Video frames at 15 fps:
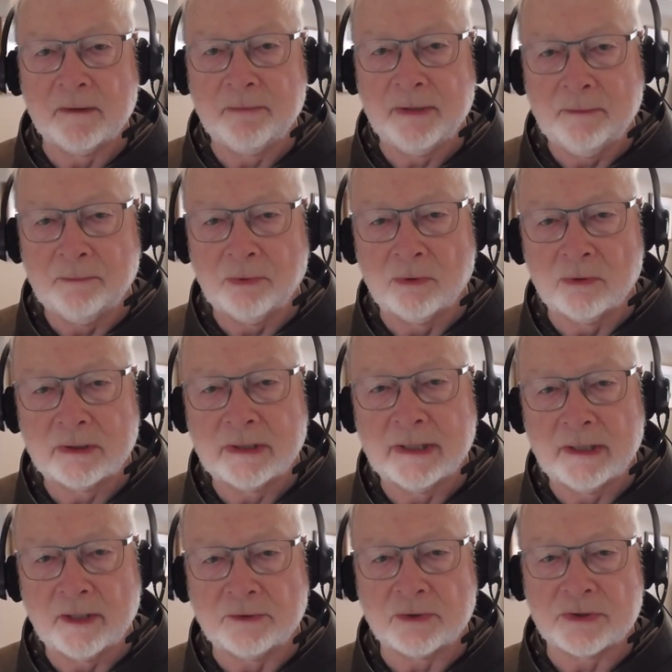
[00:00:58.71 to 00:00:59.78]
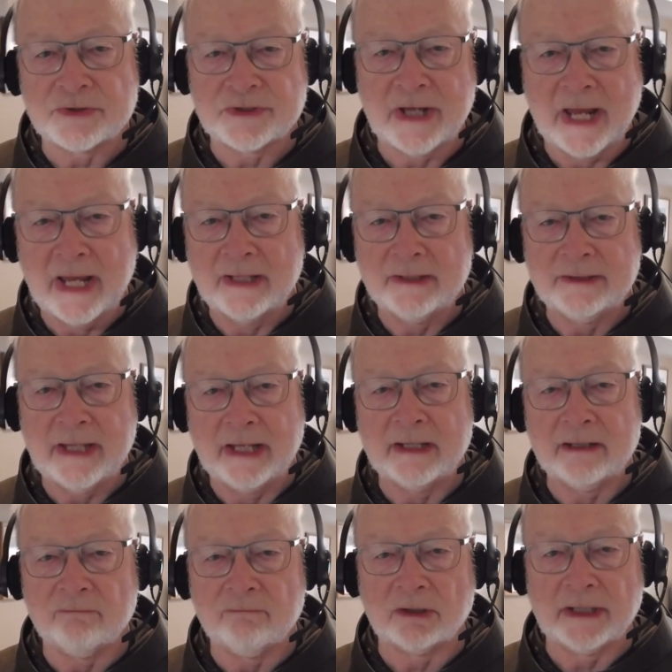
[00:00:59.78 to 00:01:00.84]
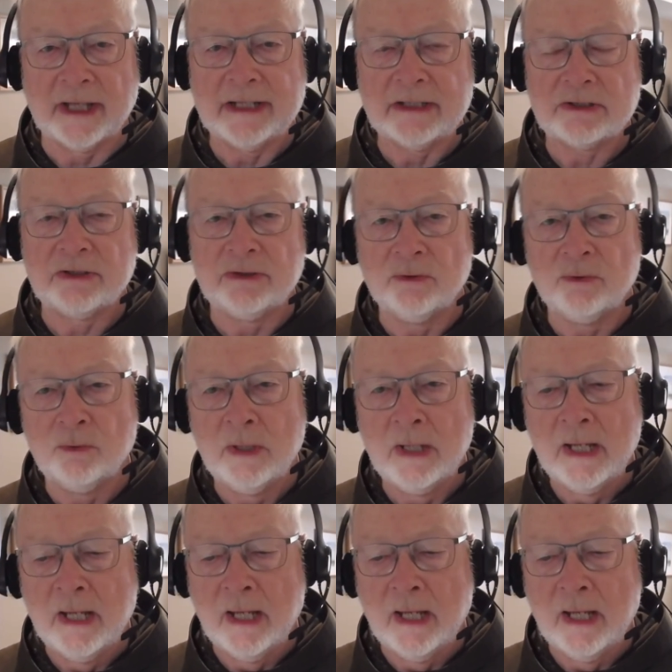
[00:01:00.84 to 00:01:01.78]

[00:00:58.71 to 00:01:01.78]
people can understand, they can relate to.